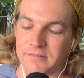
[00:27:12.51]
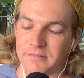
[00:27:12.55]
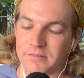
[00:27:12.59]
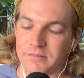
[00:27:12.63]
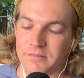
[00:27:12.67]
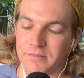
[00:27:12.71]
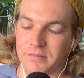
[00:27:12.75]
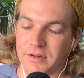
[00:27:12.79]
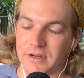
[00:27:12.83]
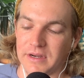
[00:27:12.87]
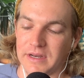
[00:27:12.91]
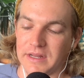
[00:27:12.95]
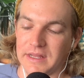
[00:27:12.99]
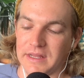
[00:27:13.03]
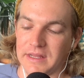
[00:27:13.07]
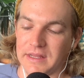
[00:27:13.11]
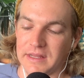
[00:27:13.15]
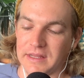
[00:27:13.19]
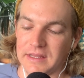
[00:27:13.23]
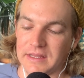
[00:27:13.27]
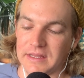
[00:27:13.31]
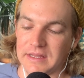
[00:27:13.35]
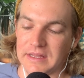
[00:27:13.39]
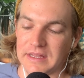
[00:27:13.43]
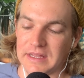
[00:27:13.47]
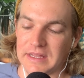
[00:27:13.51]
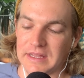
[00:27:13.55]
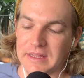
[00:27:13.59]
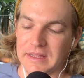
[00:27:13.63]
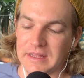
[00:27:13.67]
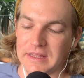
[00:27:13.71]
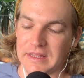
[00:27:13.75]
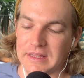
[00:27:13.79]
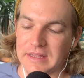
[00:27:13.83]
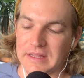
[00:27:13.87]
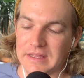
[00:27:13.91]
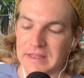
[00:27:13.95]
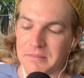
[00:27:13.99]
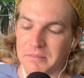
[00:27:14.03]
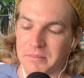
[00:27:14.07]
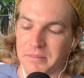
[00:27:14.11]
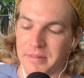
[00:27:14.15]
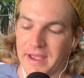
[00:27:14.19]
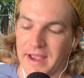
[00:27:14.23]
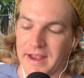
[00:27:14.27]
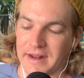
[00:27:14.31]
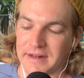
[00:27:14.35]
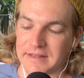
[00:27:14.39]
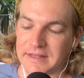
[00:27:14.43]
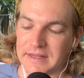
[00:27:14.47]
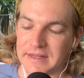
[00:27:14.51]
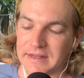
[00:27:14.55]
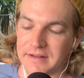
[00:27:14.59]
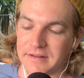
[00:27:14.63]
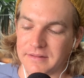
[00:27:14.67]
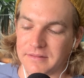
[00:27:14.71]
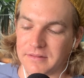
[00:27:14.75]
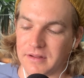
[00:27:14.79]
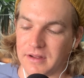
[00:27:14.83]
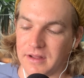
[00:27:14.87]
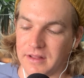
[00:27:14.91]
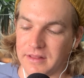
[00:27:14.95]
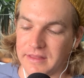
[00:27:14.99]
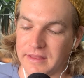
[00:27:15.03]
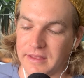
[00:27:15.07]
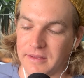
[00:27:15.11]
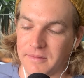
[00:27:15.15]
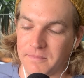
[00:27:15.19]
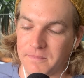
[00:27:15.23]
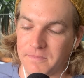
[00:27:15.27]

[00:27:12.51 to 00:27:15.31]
pretty impacting on them.